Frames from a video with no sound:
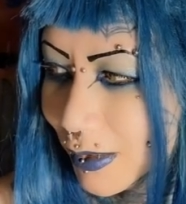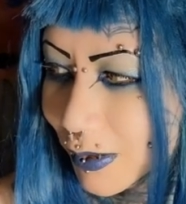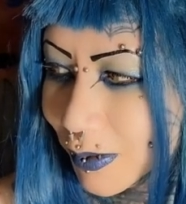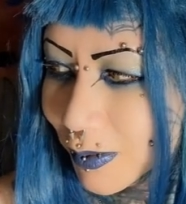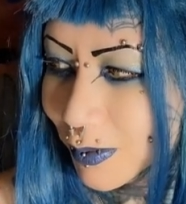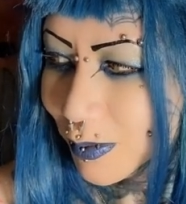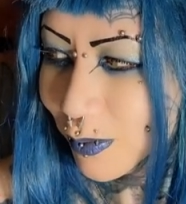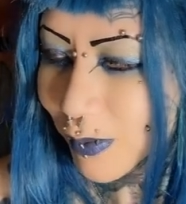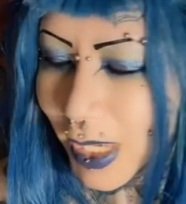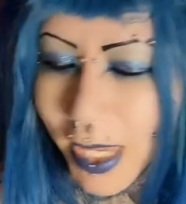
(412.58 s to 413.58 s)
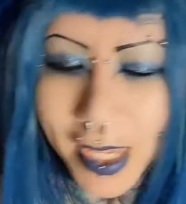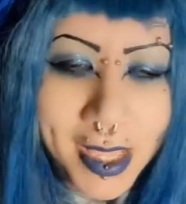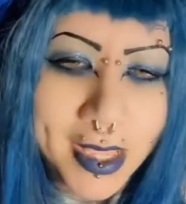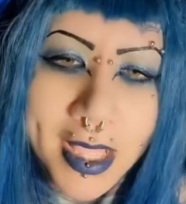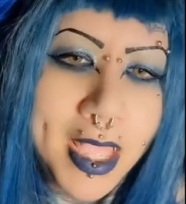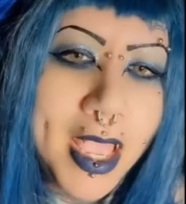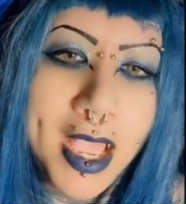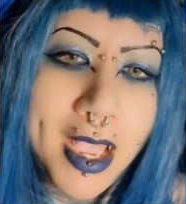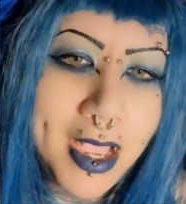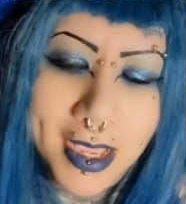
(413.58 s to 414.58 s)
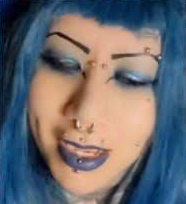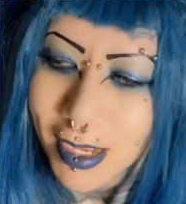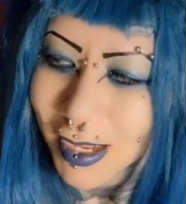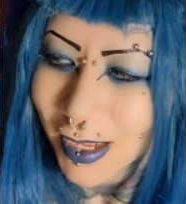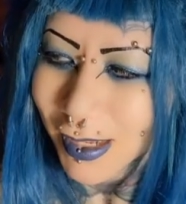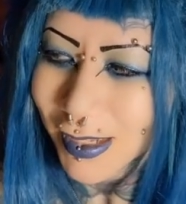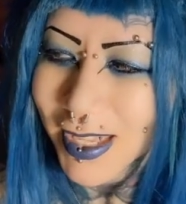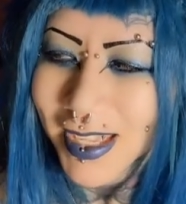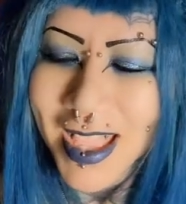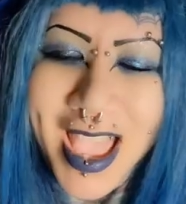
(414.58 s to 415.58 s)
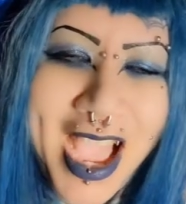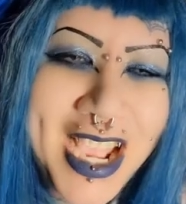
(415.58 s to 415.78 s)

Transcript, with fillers: can't. Yeah. I, like